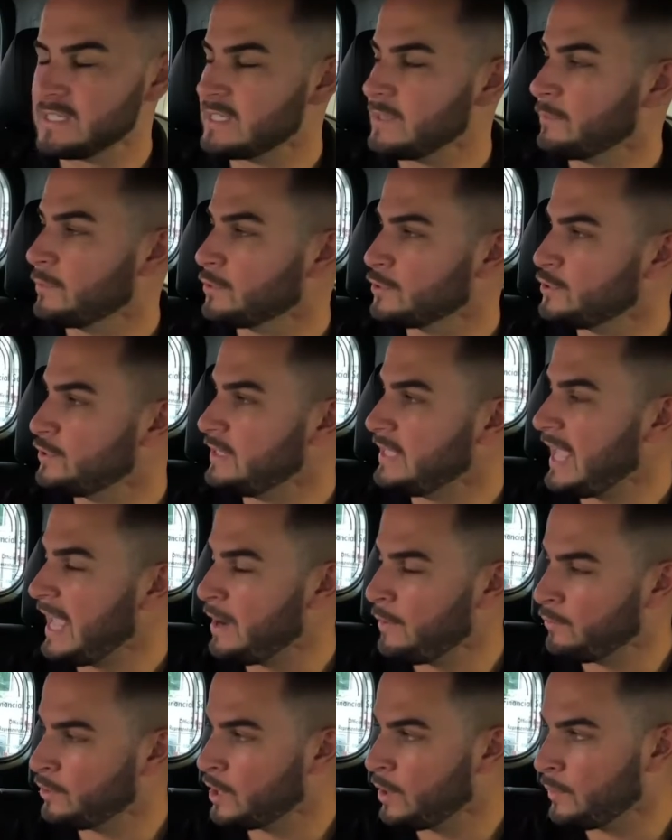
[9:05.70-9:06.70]
similar to the
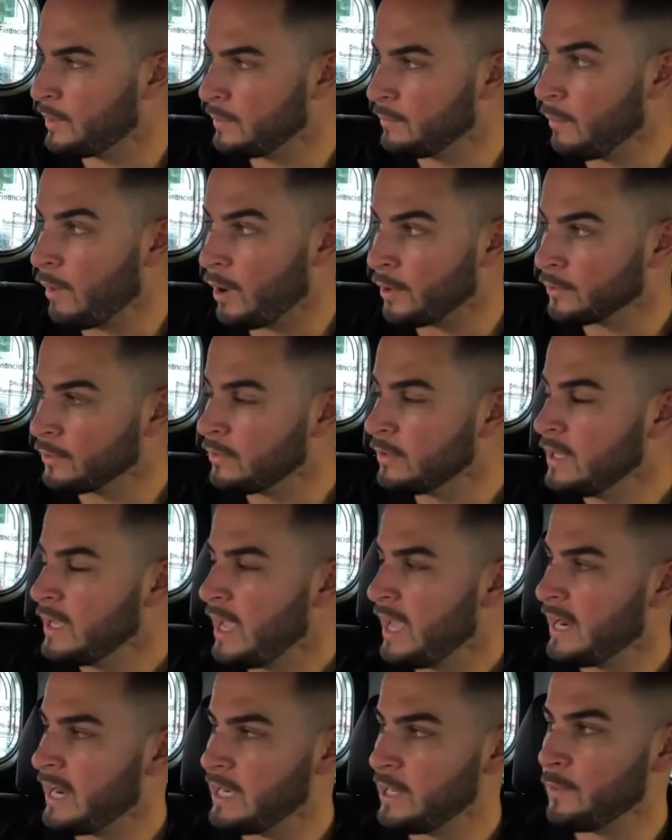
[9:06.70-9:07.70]
outgoing model.
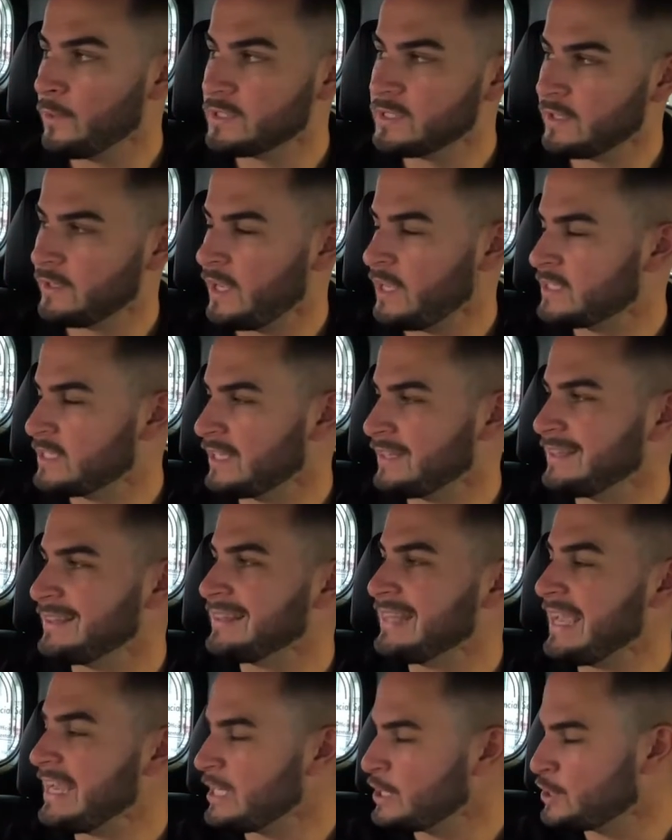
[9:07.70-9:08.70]
And I know it's a
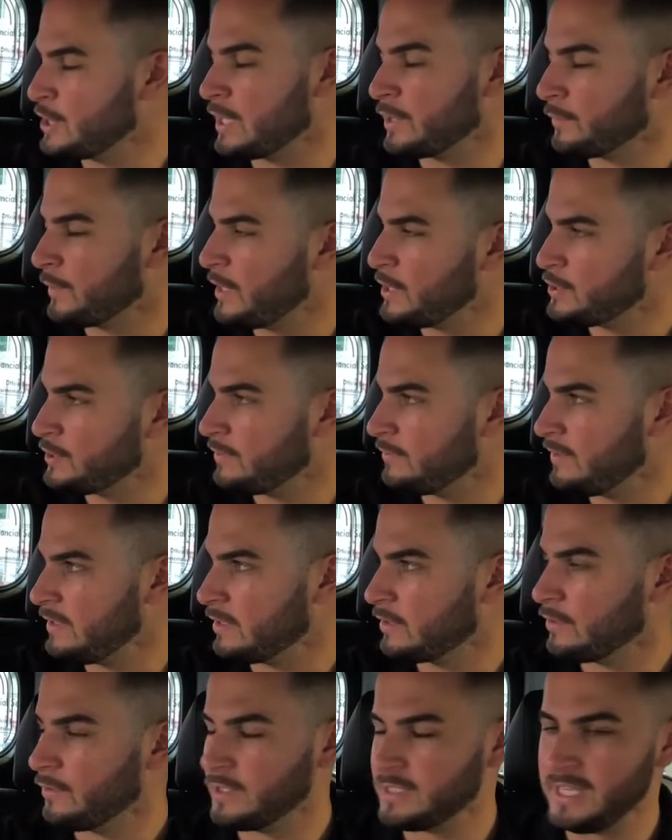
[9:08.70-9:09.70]
late generation
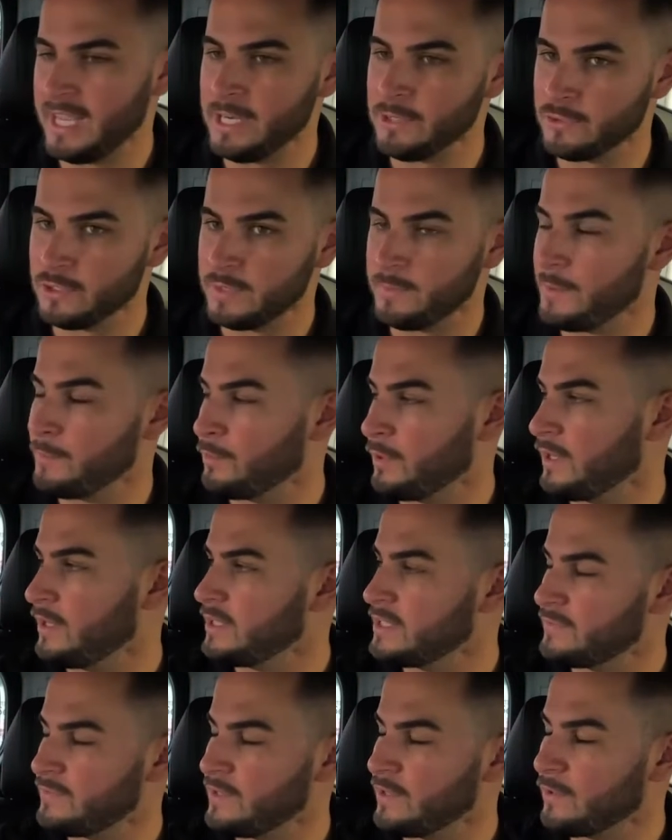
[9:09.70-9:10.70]
vehicle. It's interesting to be
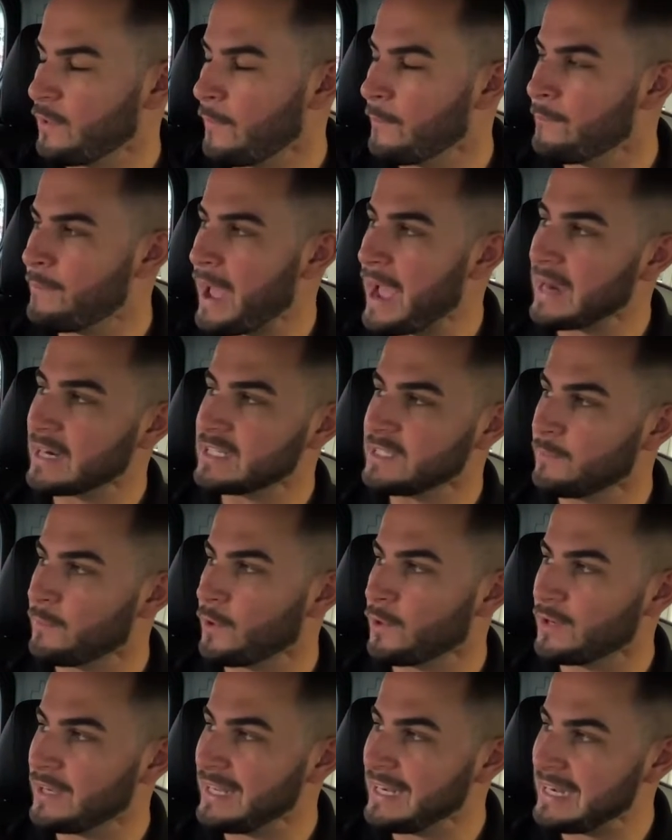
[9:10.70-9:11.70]
bringing this vehicle back to
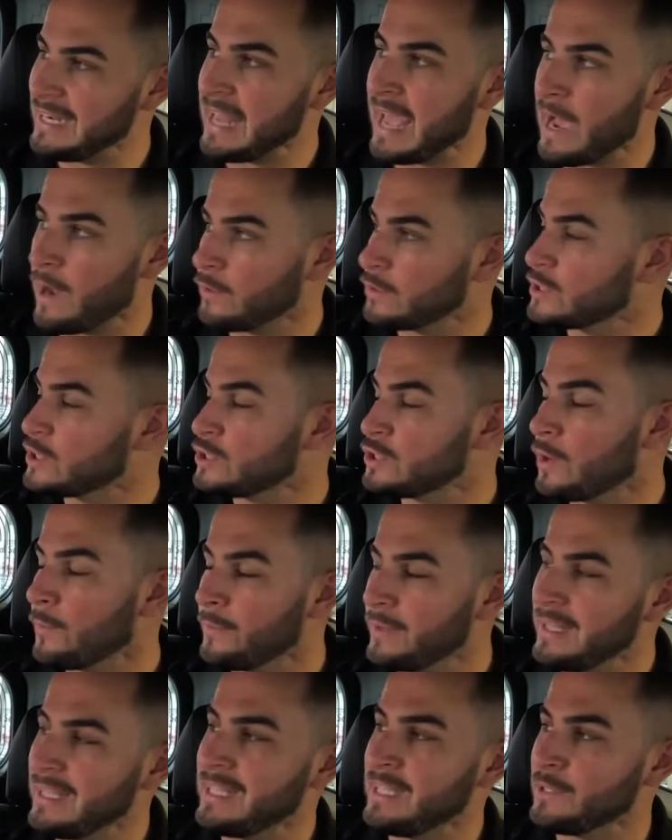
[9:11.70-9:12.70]
market now,
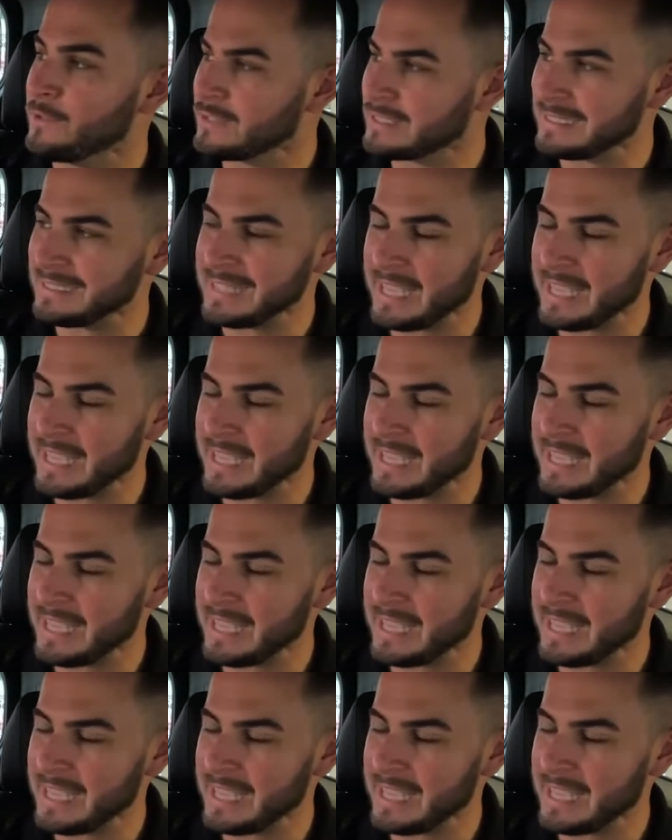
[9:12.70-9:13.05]
so many years